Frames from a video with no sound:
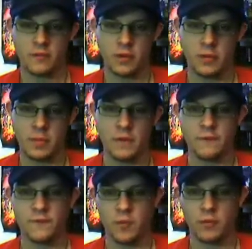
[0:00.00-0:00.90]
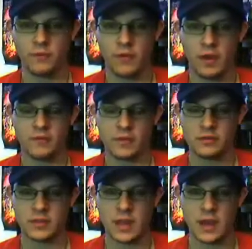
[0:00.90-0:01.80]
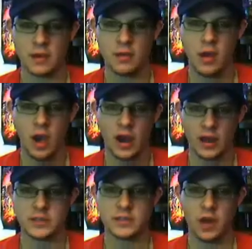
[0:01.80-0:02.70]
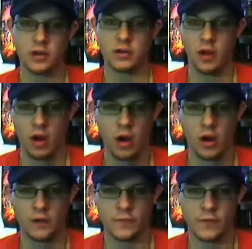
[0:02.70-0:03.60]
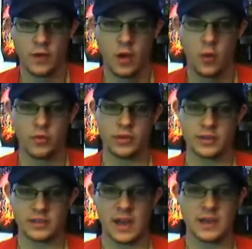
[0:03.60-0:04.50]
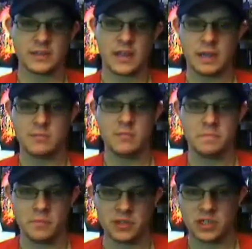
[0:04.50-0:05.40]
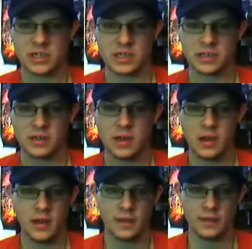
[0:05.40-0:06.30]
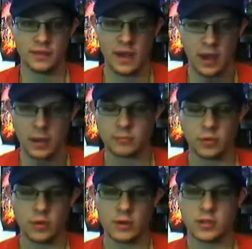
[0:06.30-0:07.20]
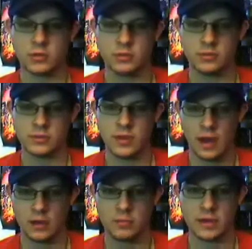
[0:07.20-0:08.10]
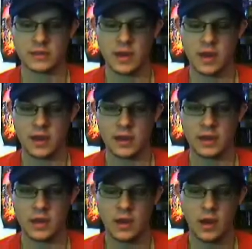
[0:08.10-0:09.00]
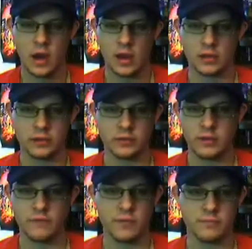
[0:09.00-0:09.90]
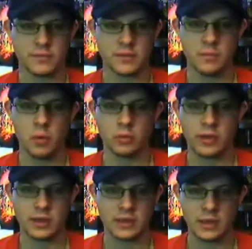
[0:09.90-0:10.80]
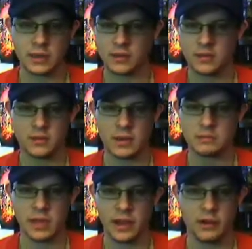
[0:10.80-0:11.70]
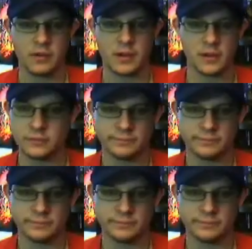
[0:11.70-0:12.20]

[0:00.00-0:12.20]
for about 4 or 5 years now, and I started off with the exact same machine that I'm going to show you how to make today. I learned it from some old Indian named Larry.